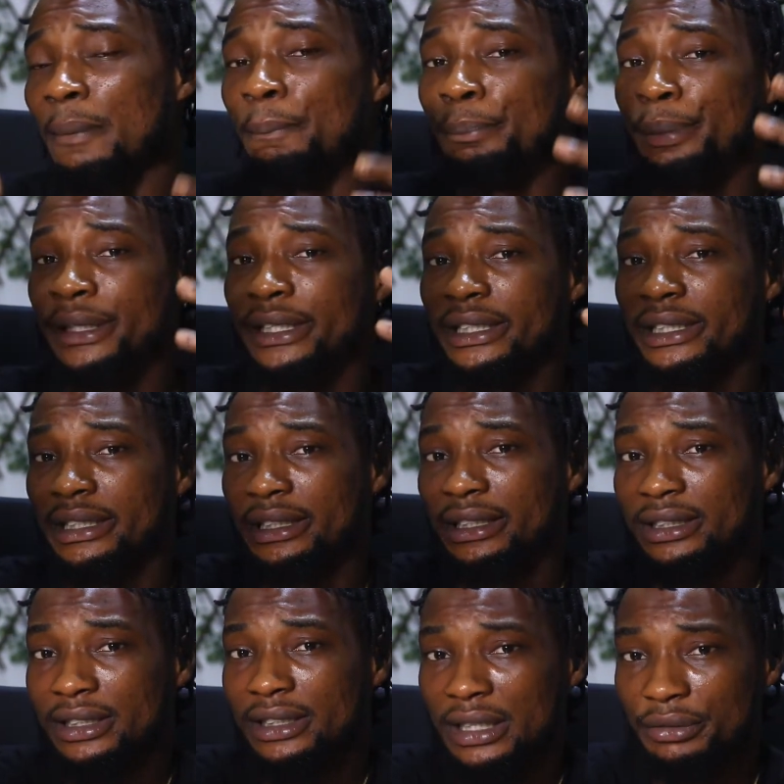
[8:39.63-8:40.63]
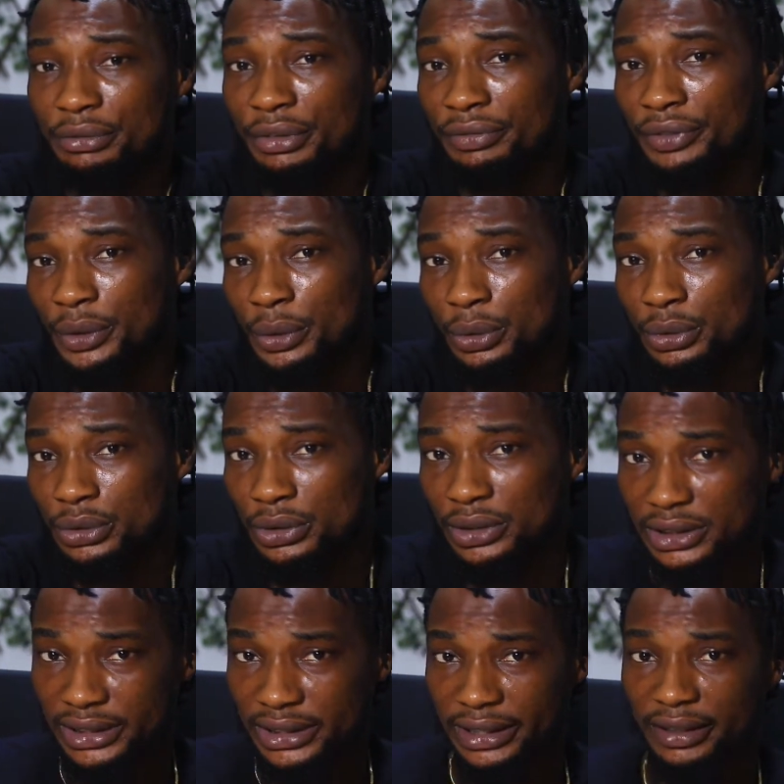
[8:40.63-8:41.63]
being revealed to the
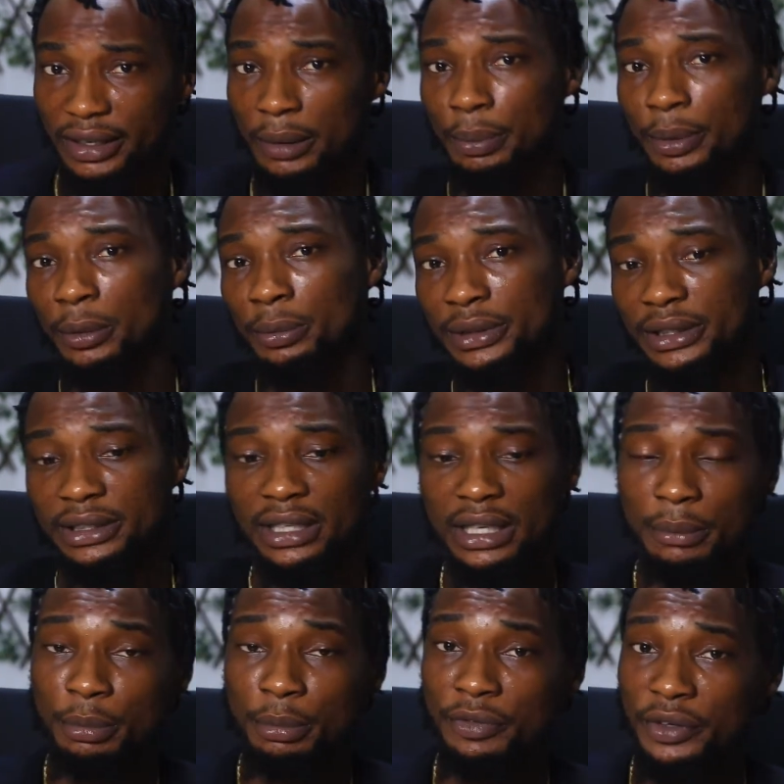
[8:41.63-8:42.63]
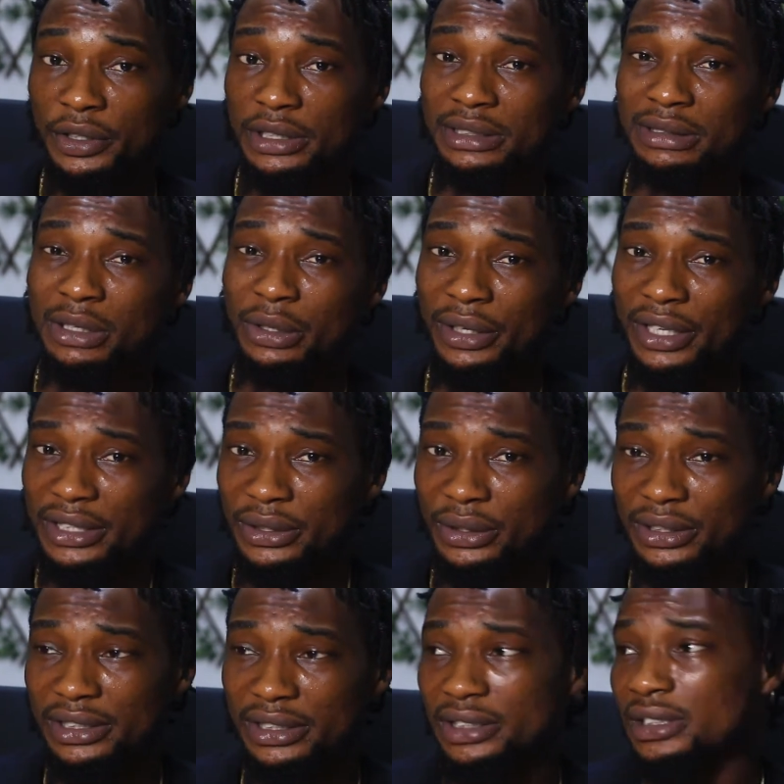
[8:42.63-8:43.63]
general public, before the
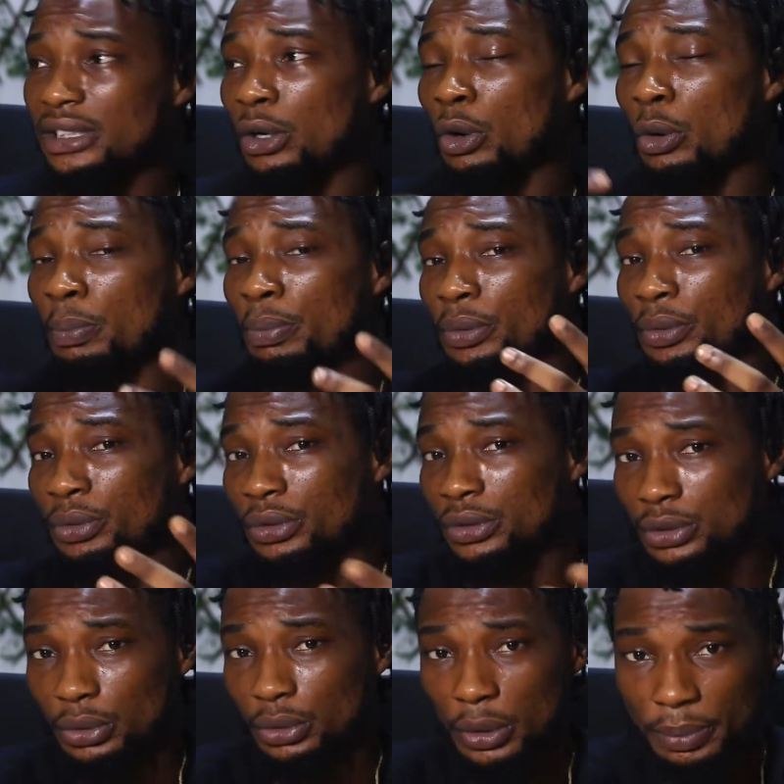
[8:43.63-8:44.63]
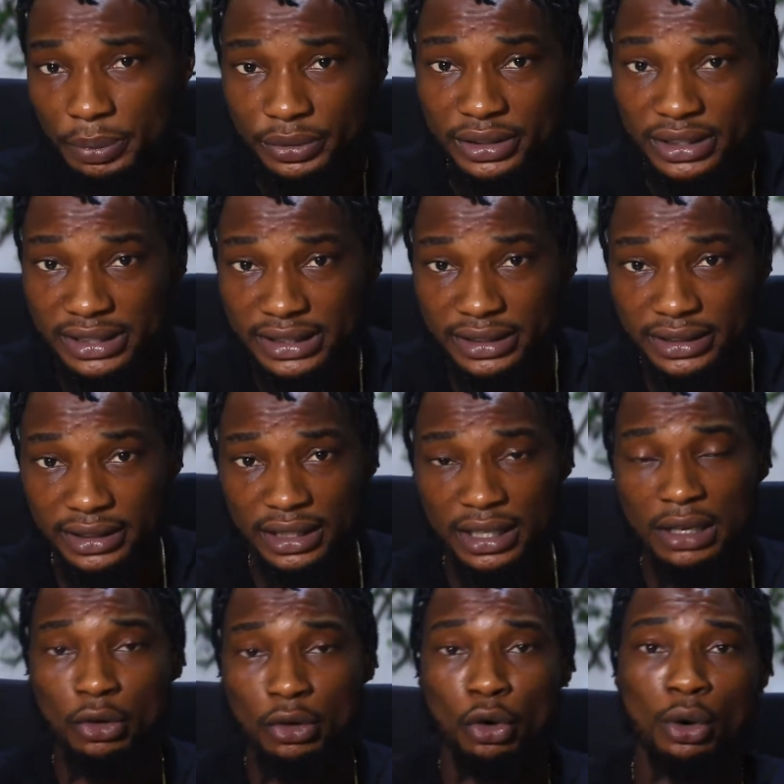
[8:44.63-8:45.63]
collection is open to OpenSea,
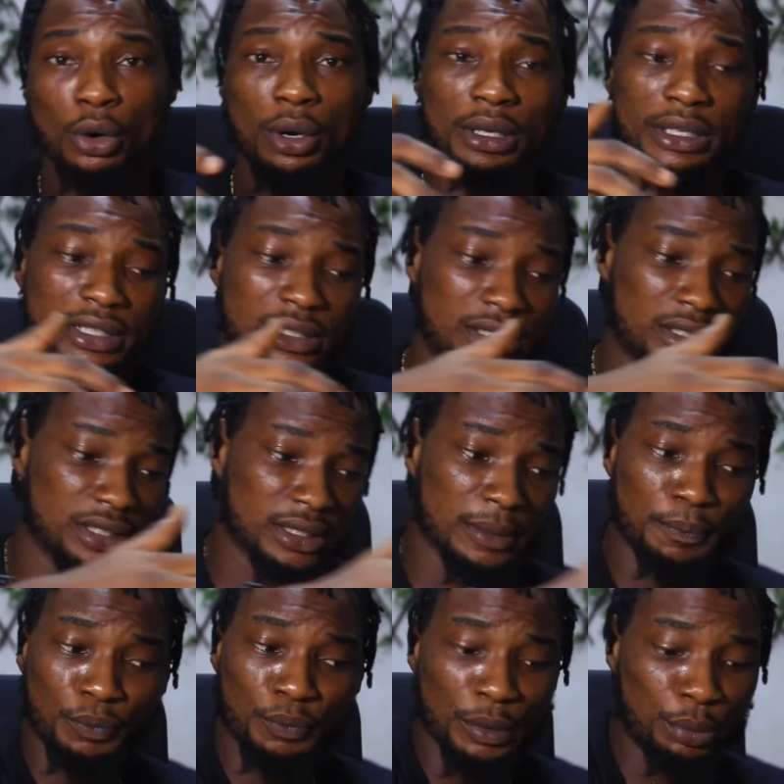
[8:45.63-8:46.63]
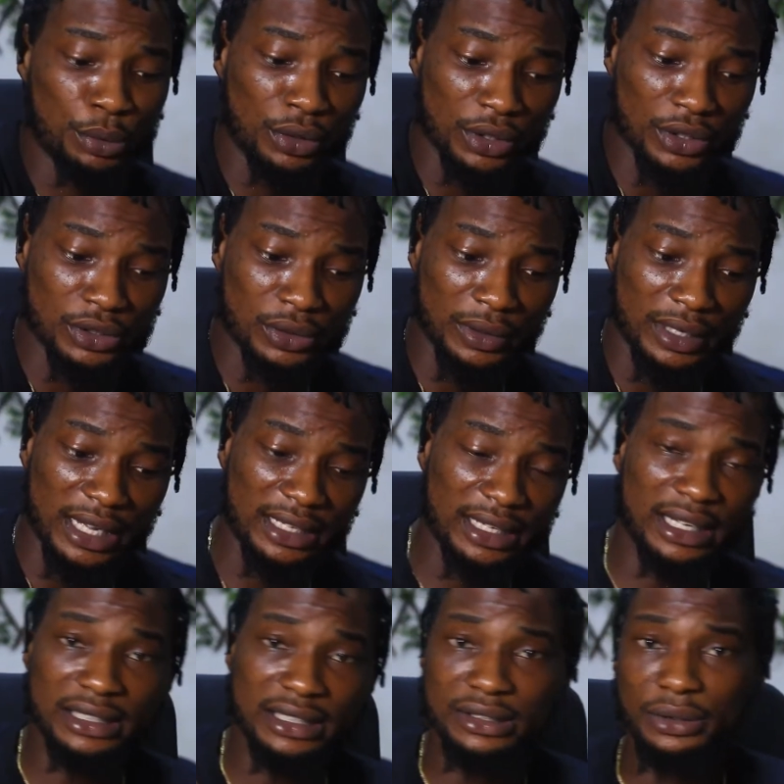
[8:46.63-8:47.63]
or is put on
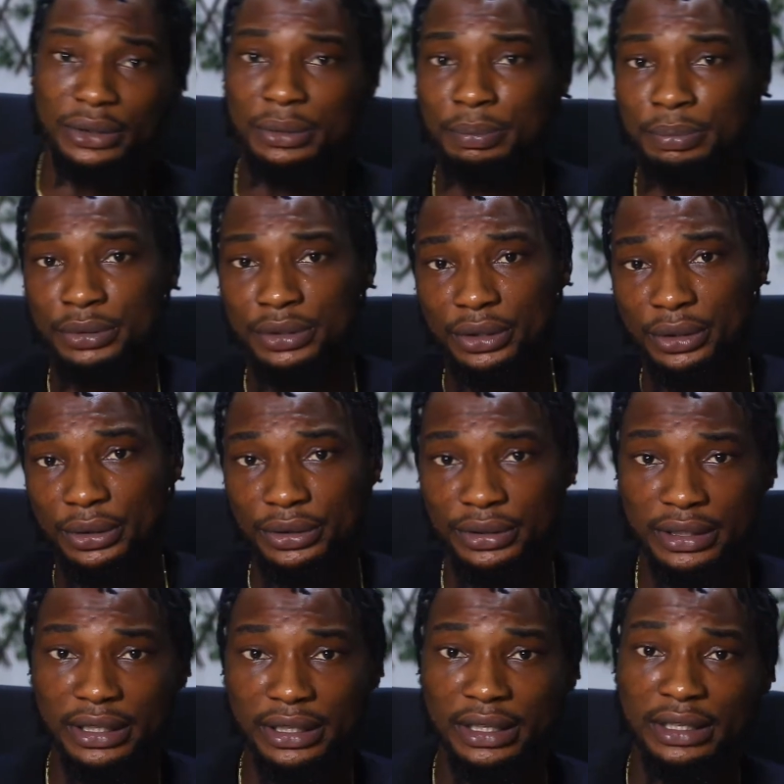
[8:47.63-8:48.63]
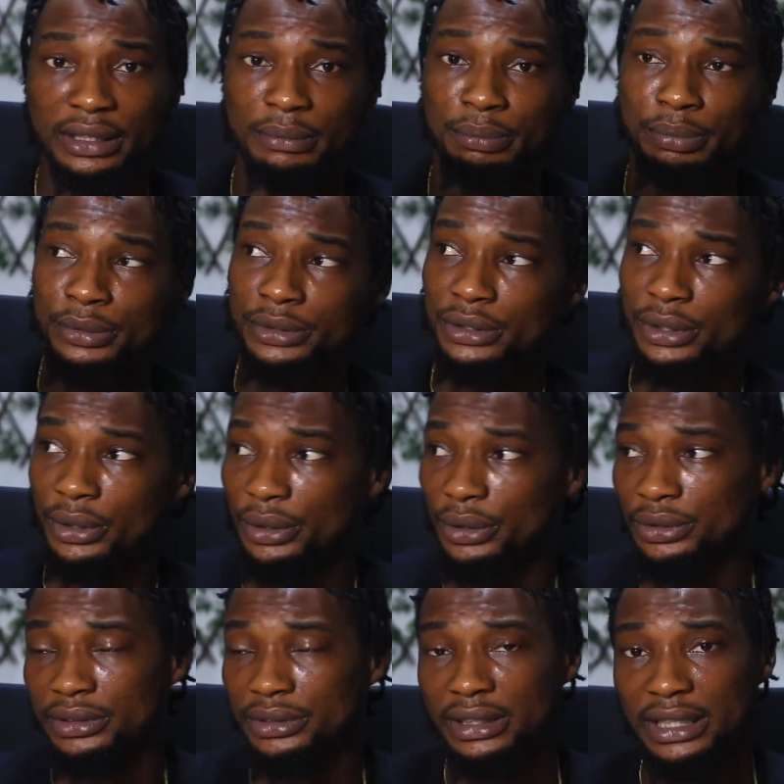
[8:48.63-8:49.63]
Solana, or put
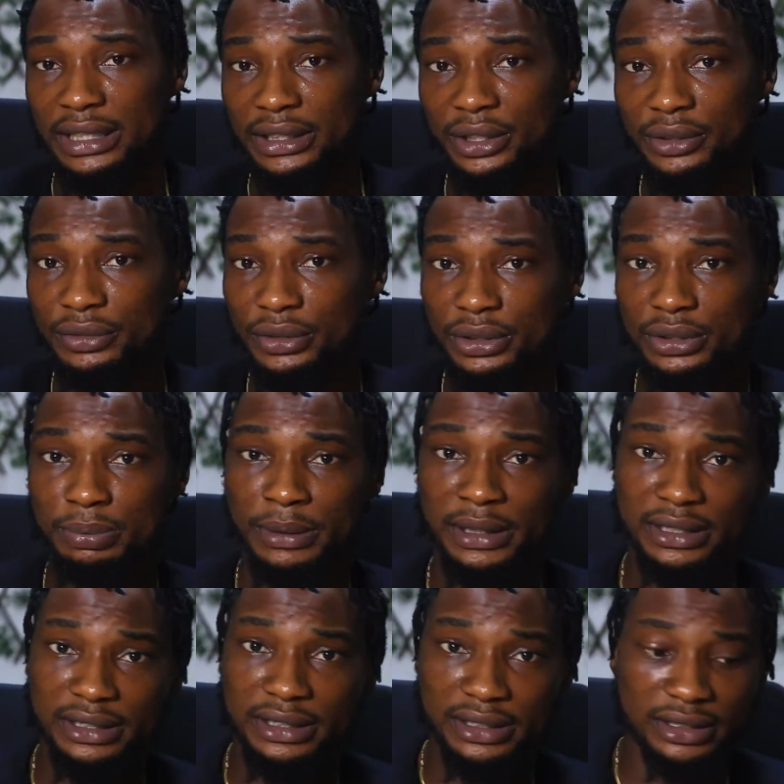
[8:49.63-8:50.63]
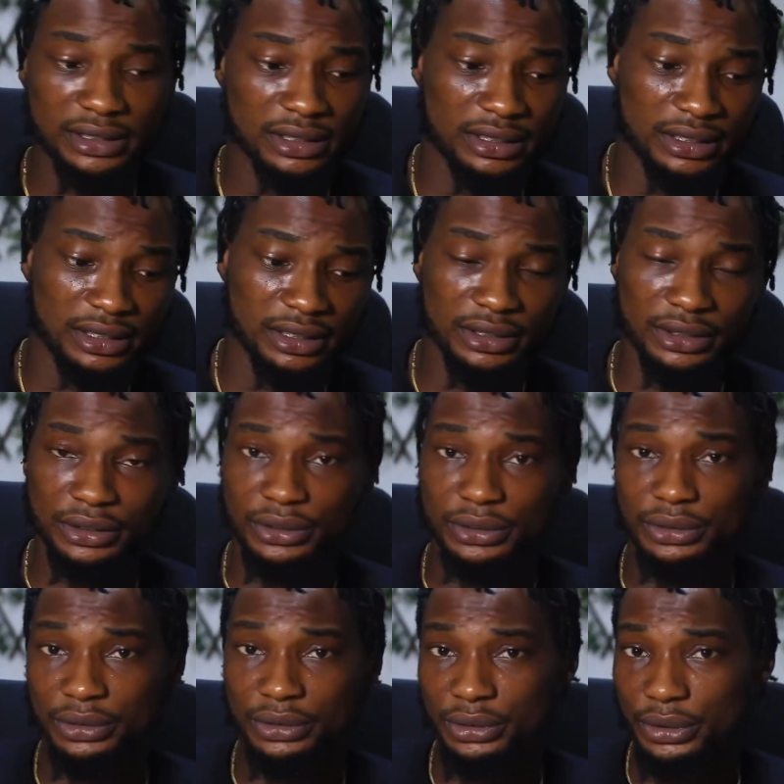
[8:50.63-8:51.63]
on any of those places.
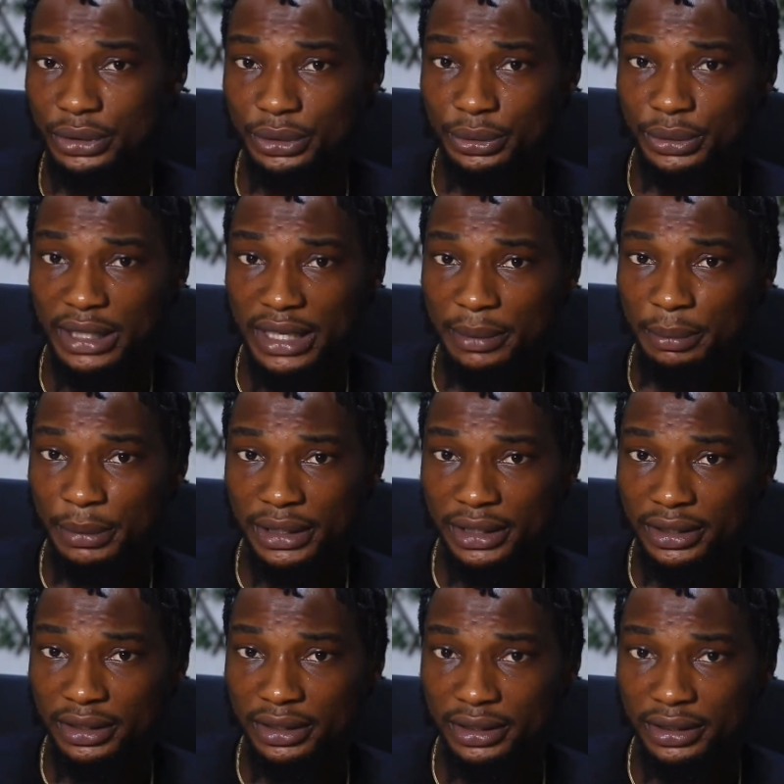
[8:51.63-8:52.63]
Do you get me?